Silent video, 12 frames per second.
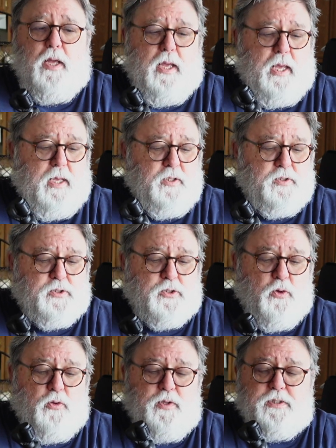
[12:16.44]
And
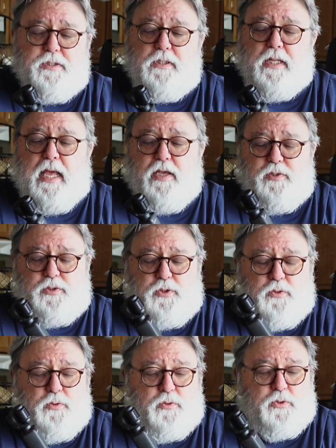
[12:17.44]
so this allows
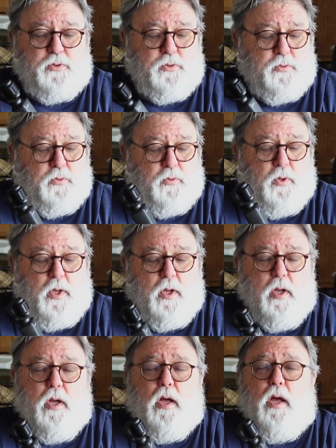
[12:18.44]
you to
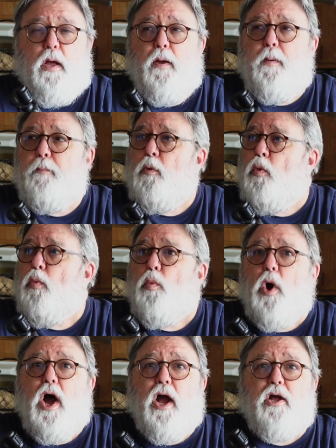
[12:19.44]

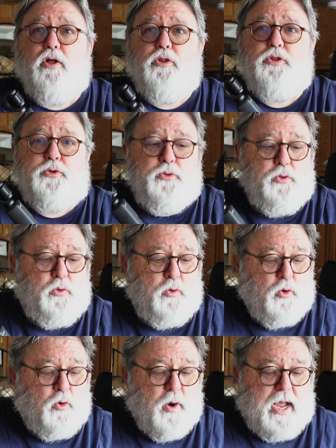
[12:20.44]
walk through
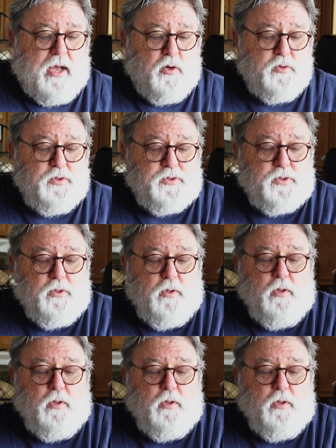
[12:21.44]
crowds